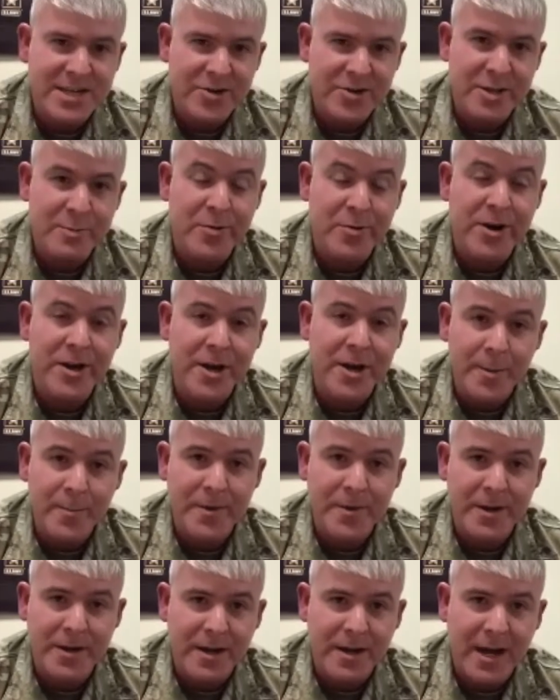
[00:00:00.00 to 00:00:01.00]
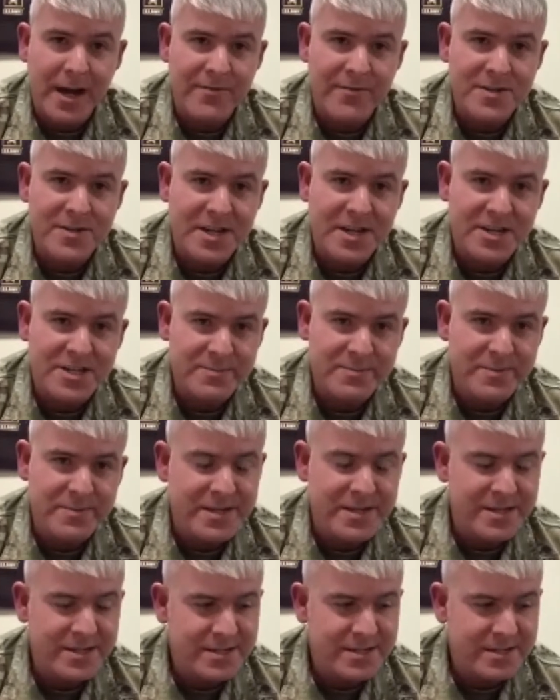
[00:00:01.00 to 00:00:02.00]
bring up in a conversation
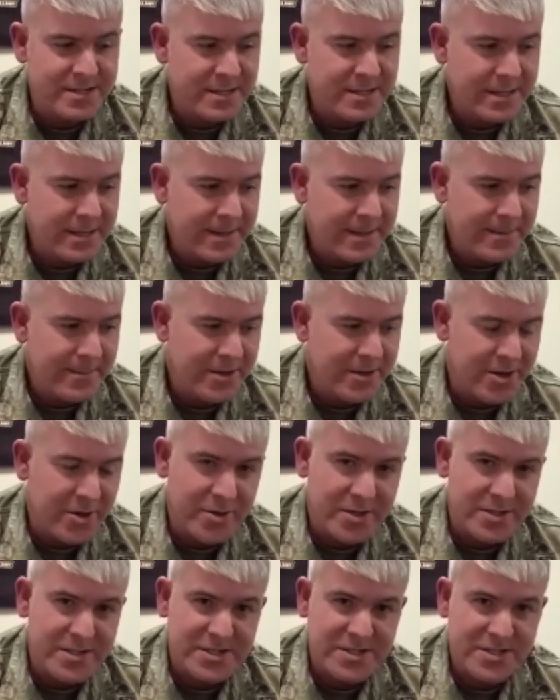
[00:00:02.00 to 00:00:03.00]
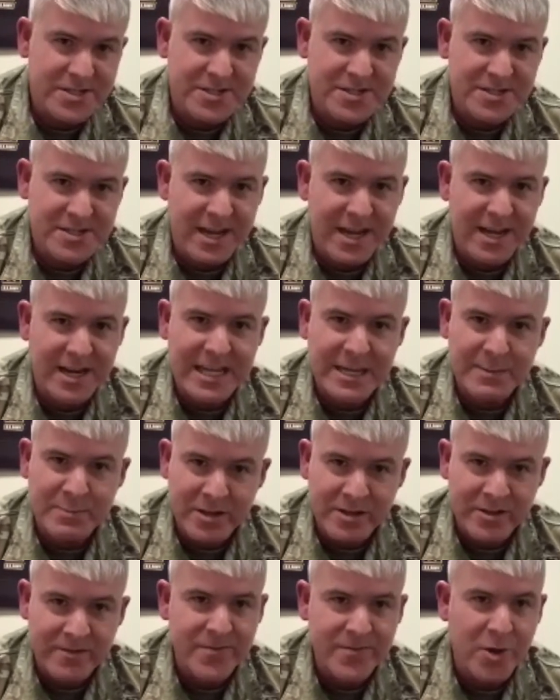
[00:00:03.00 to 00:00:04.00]
because, it's just kind of keeping
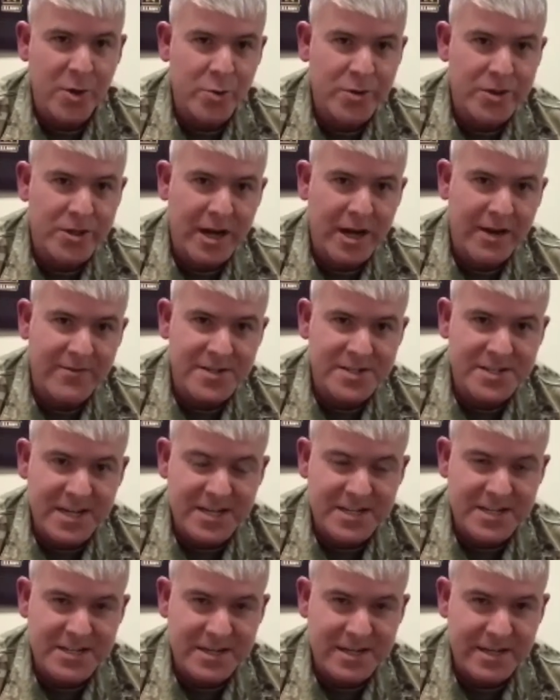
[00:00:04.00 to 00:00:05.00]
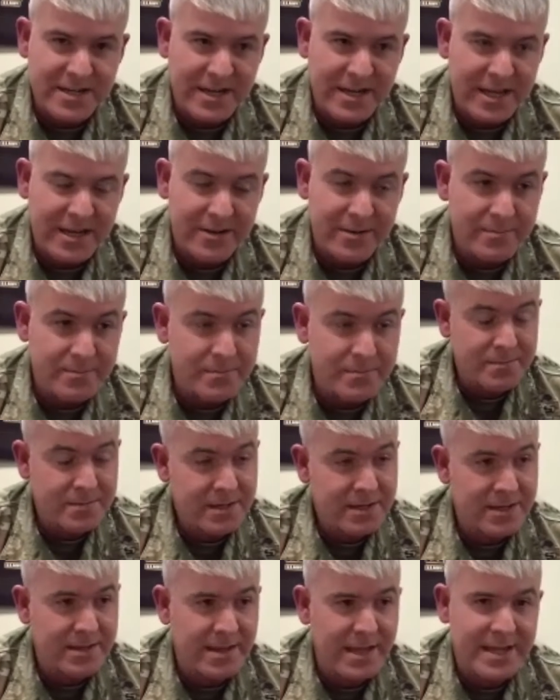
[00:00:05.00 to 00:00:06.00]
in the flow with the conversation. And
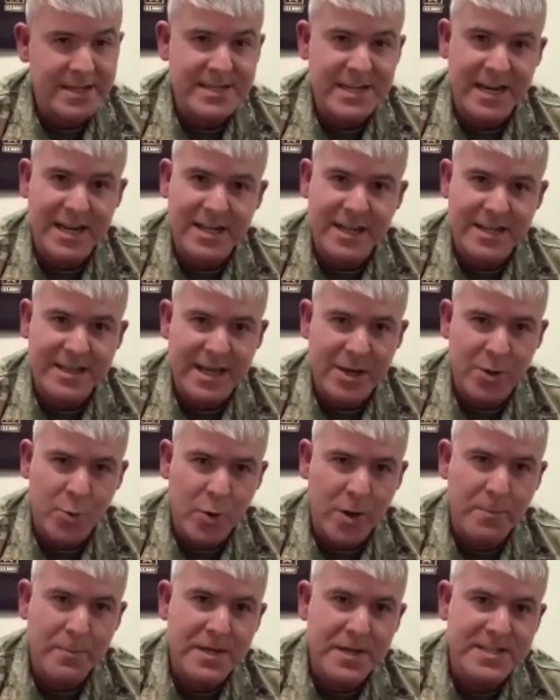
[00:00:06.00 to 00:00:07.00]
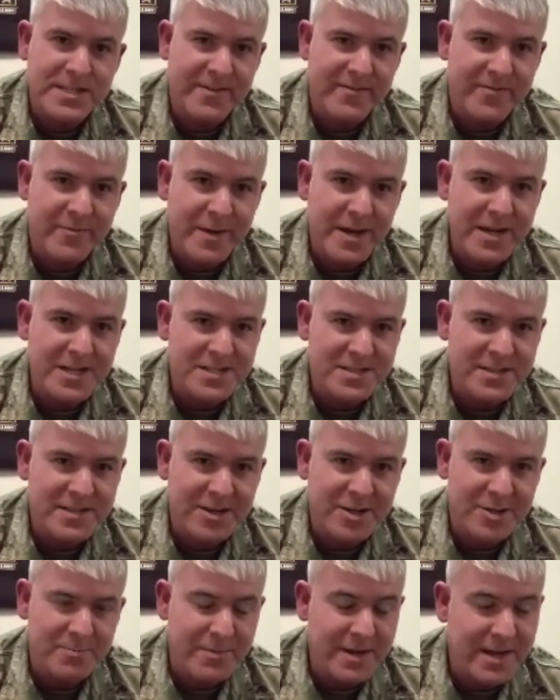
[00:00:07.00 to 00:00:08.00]
that's kind of like that one piece of information
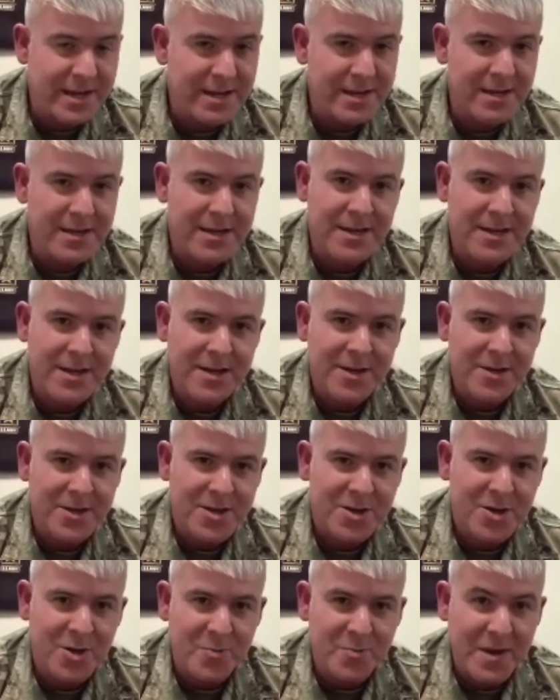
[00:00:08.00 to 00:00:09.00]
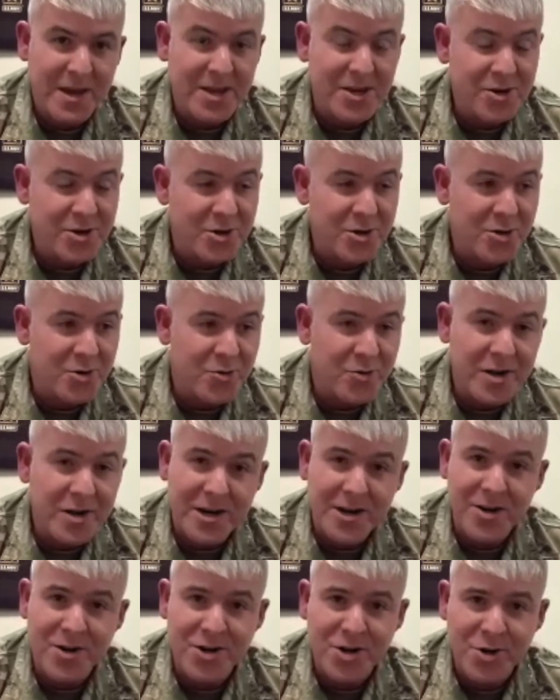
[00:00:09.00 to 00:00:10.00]
that can make your
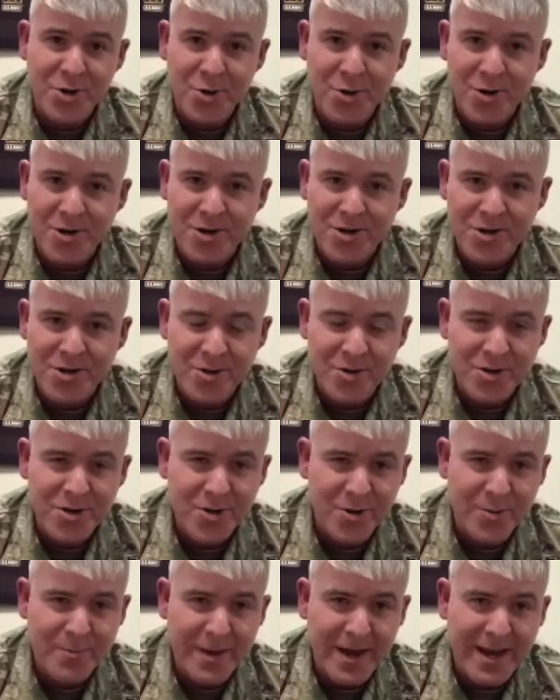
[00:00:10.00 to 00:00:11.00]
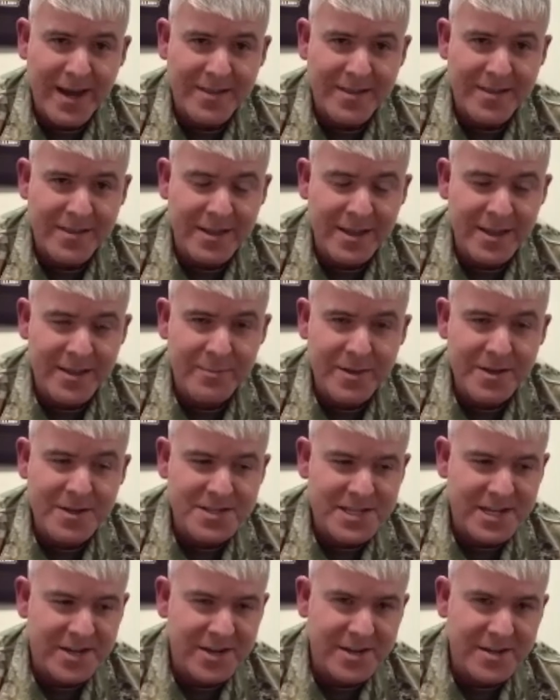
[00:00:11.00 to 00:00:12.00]
career, your path in the
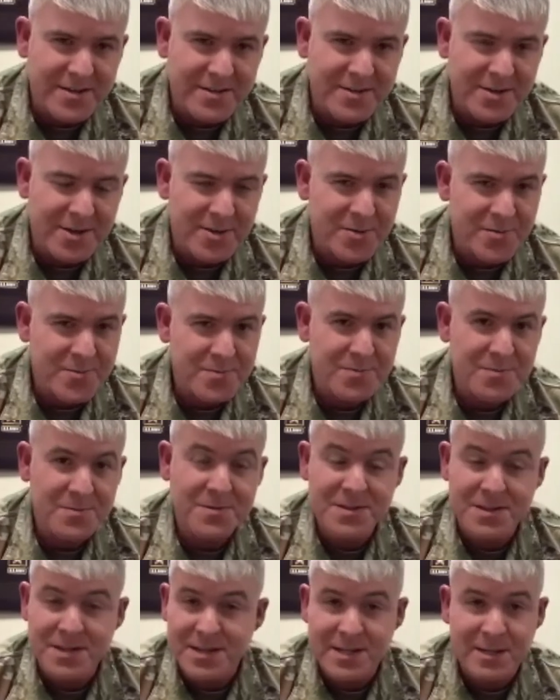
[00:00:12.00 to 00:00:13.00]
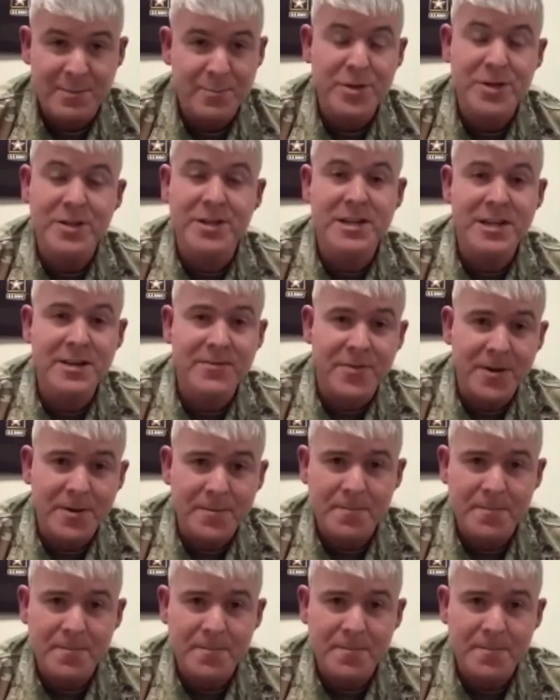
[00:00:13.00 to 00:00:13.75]
military, completely different.